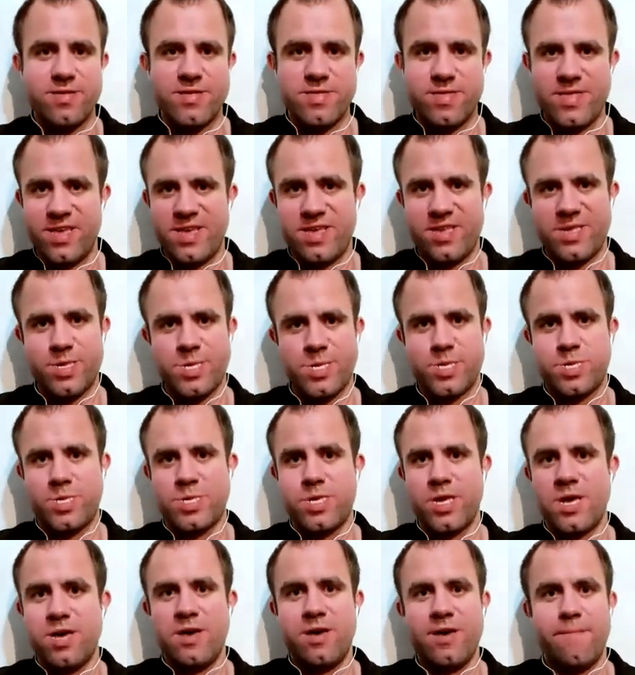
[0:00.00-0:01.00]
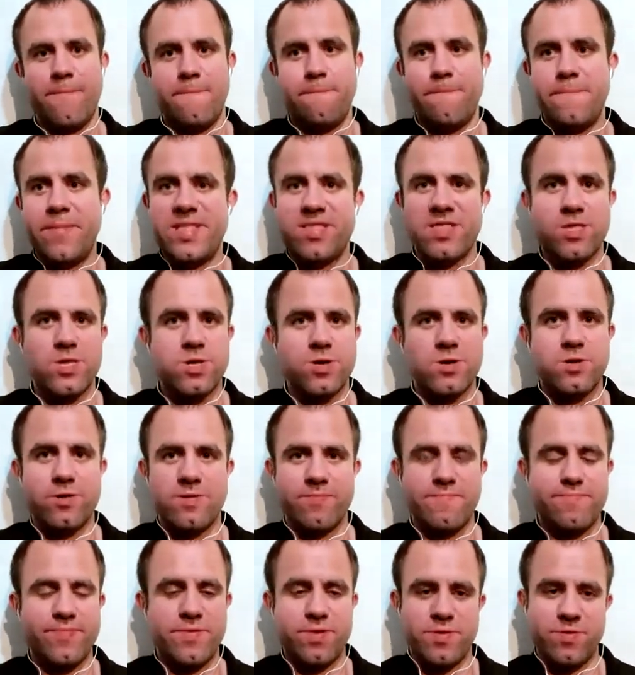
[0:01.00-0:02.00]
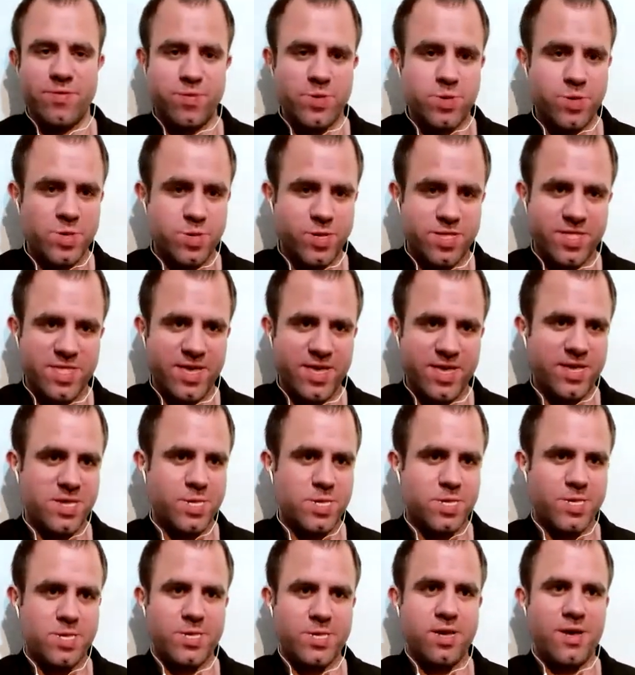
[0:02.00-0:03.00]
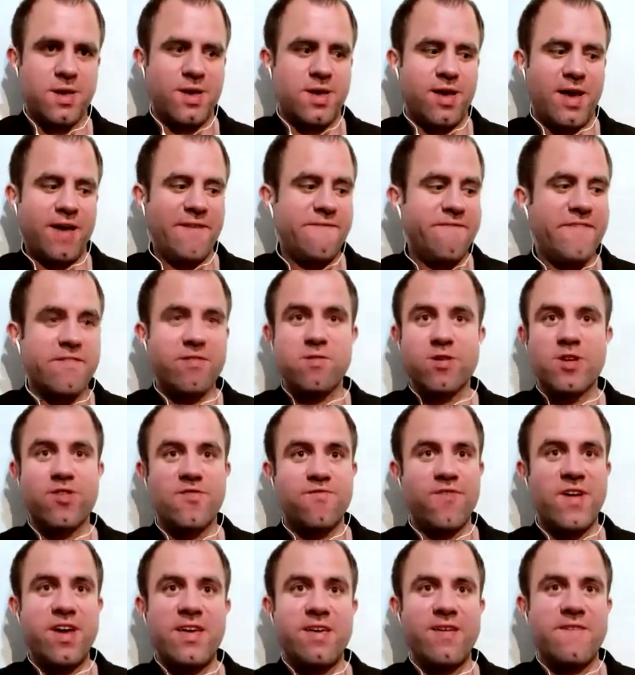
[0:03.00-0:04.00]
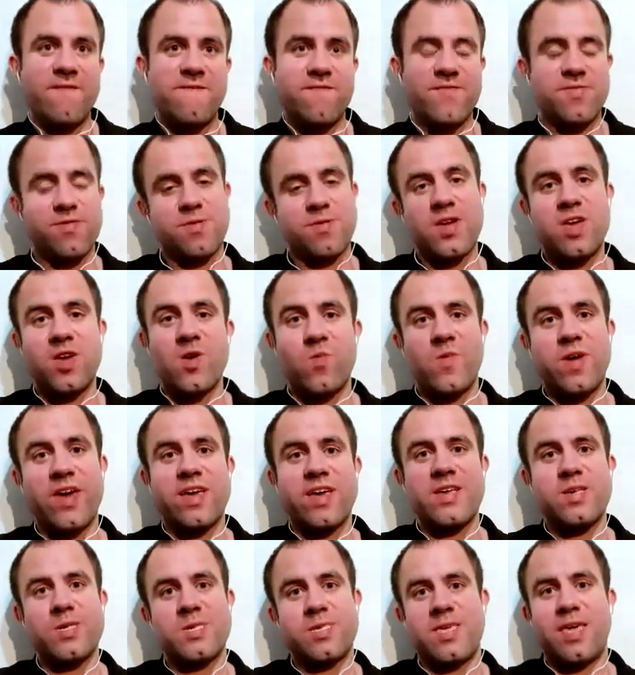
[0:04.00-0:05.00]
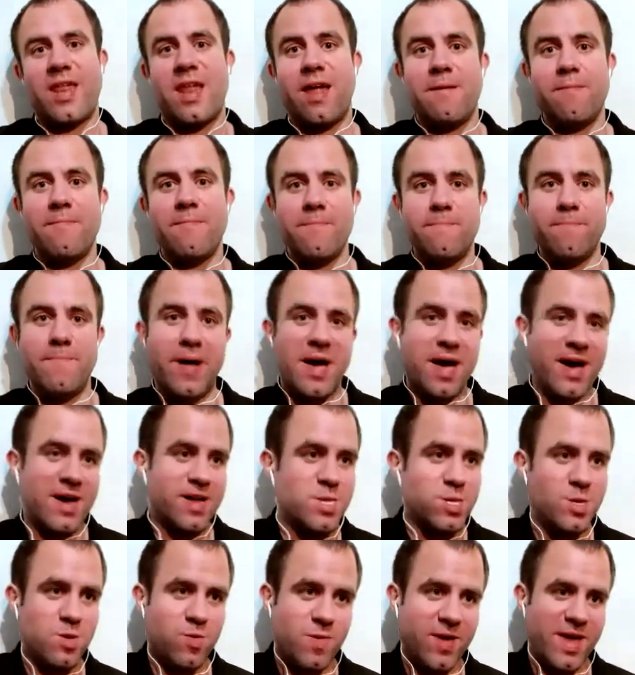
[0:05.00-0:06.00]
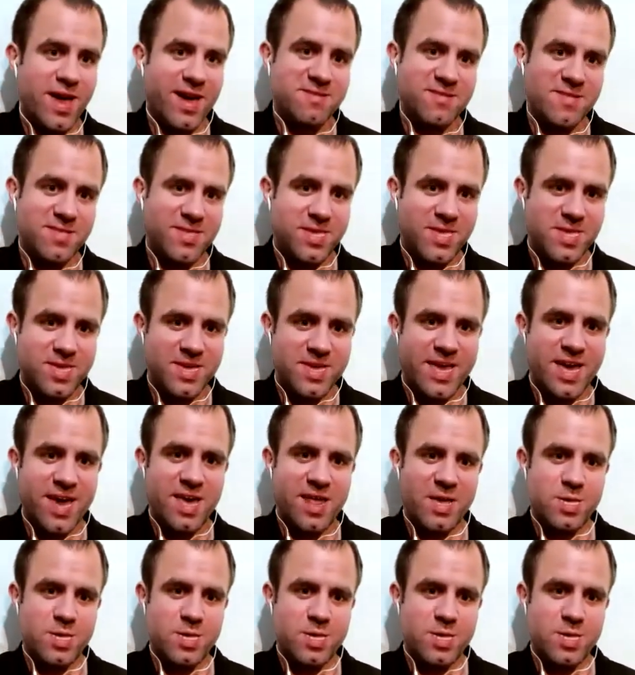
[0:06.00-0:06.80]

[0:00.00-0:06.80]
this mental boost, this I feel great for 3 weeks and I'm back to reality again.